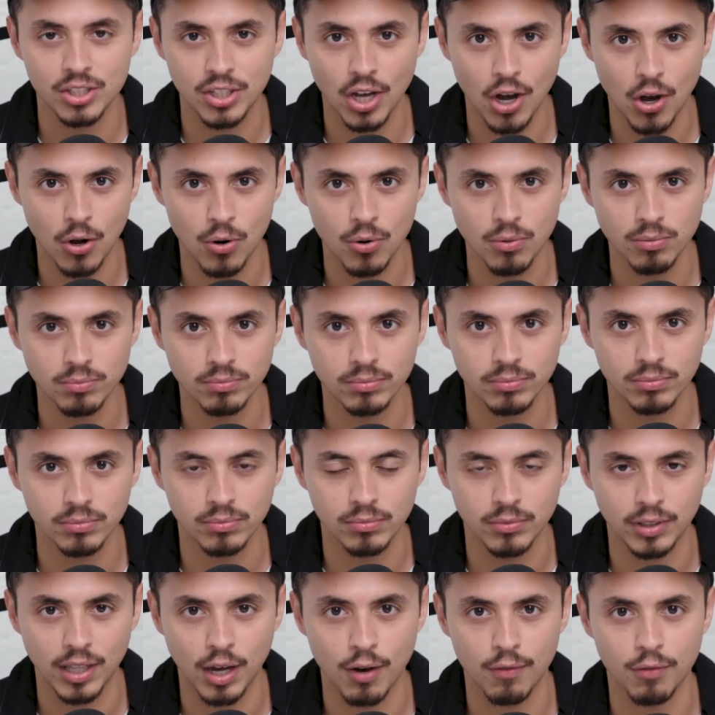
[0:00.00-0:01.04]
So
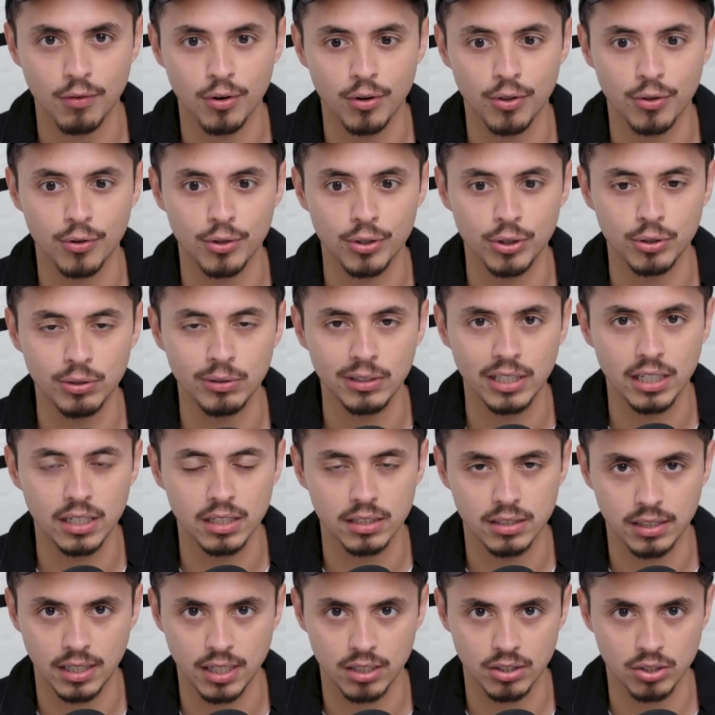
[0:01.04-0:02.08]
without further ado, let
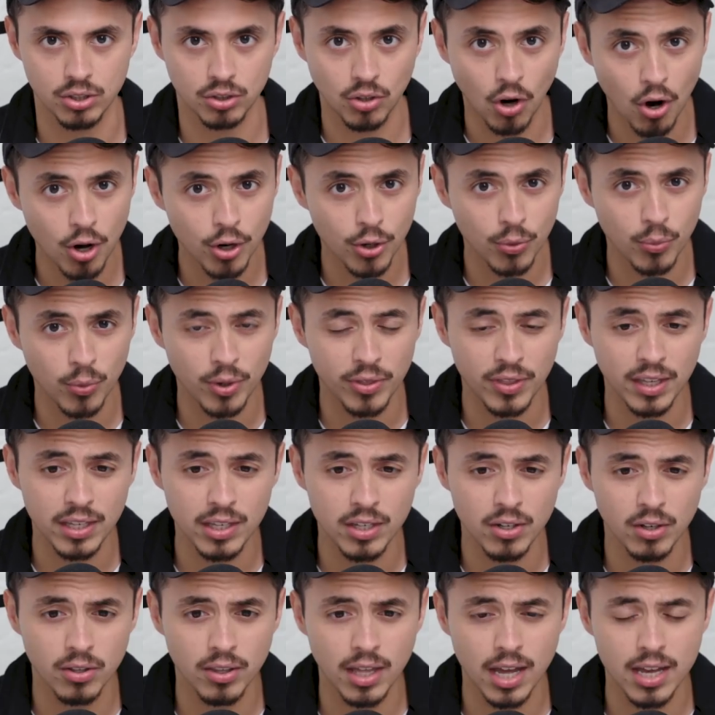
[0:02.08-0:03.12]
us get started with
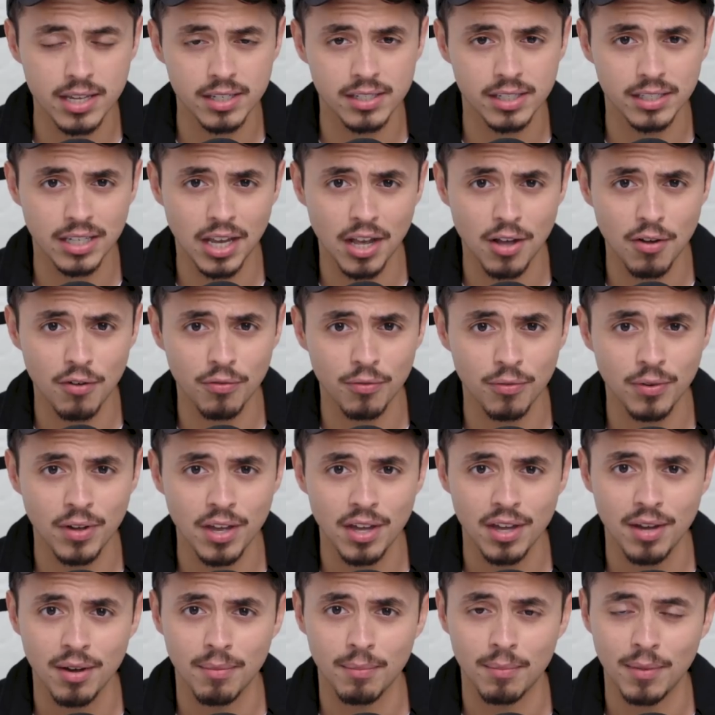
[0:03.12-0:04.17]
Heal Thyself,
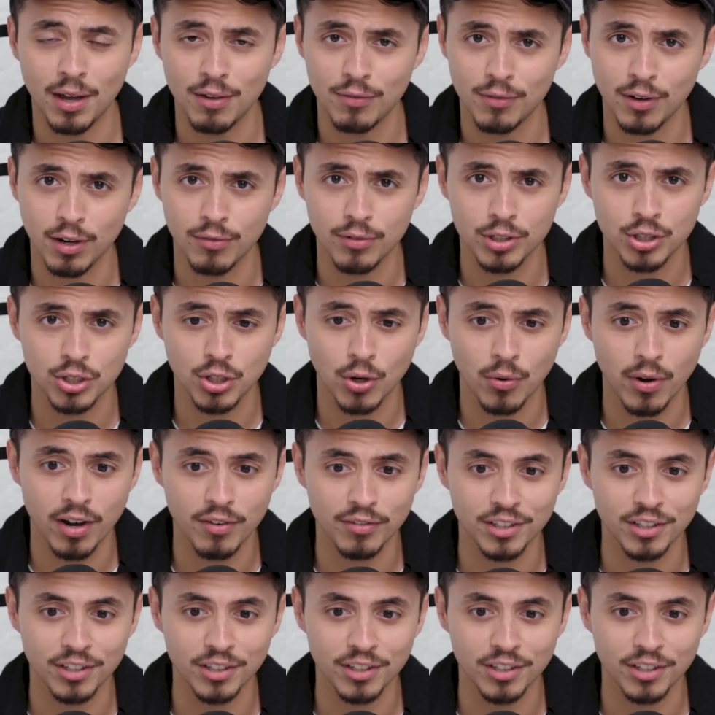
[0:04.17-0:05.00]
my favorite show